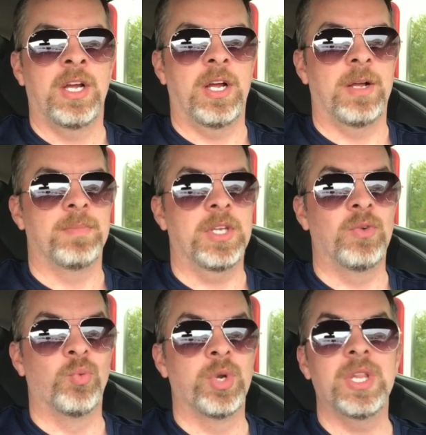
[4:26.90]
um,
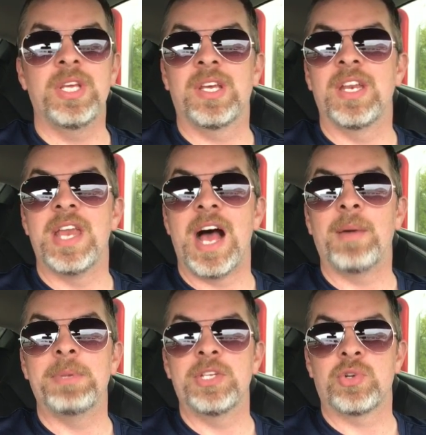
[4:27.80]
it really
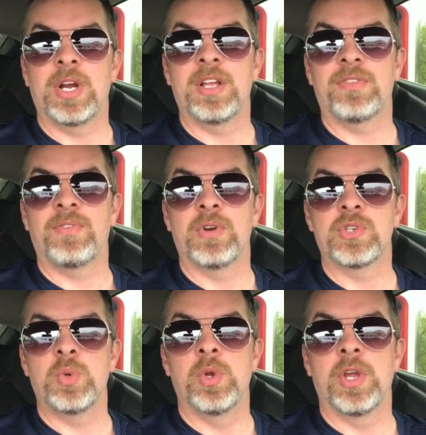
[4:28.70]
cannot be
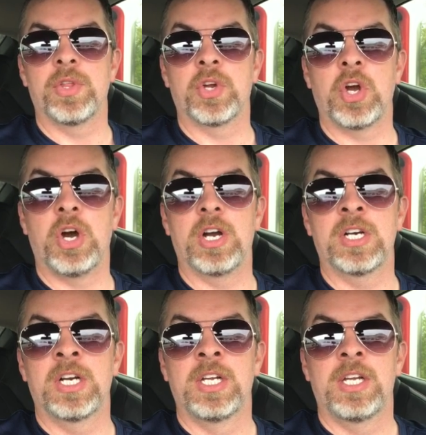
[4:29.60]
transferred to another
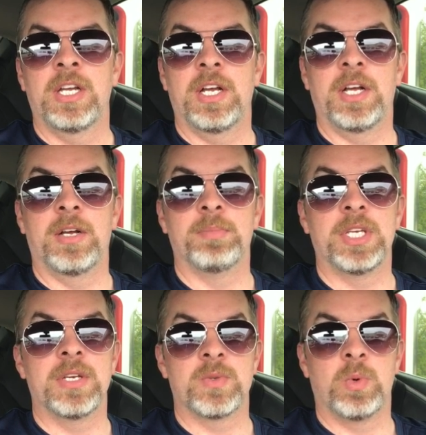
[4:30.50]
car um,
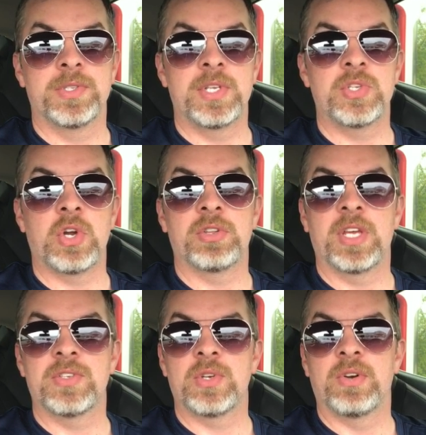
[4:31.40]
because once they start
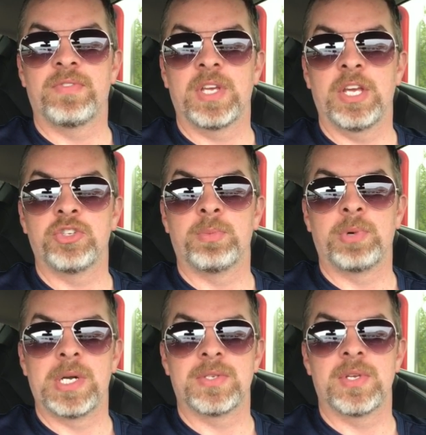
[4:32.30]
that certification
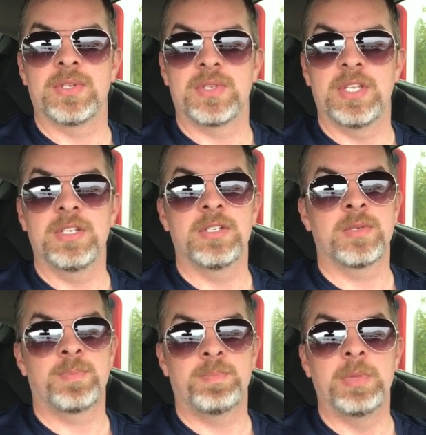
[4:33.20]
process, it
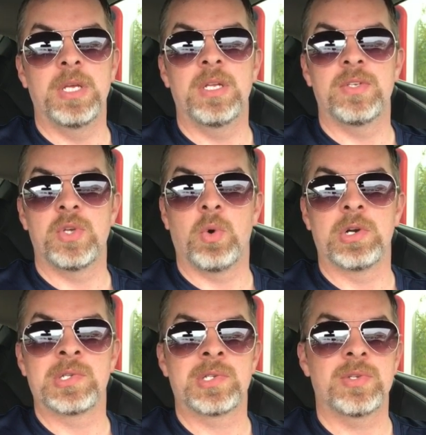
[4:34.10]
is it is
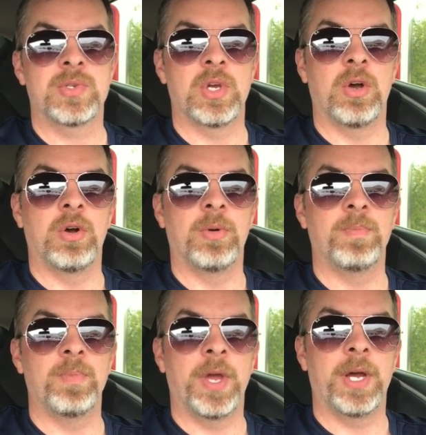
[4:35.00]
yours.
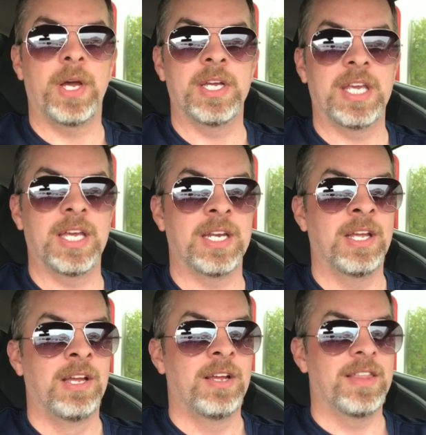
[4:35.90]
So uh, again,
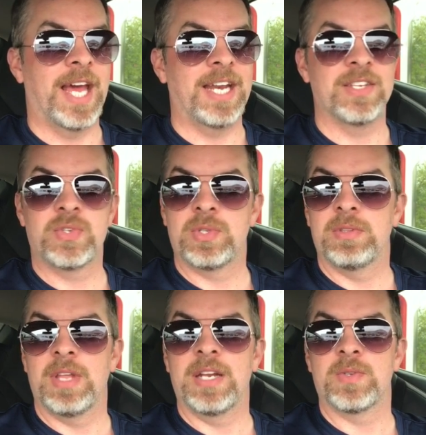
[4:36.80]
that is
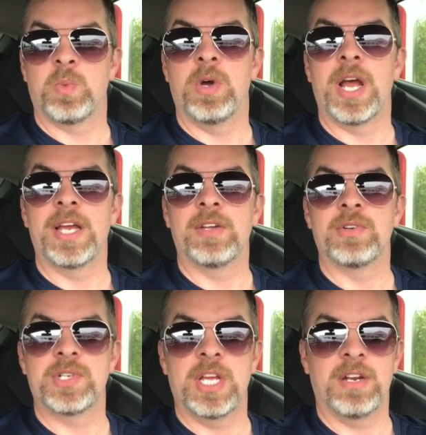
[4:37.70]
that is what I
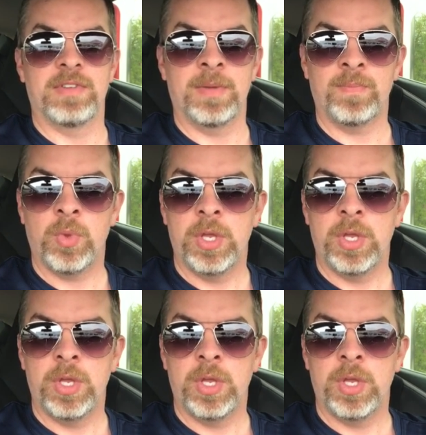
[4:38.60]
understand of it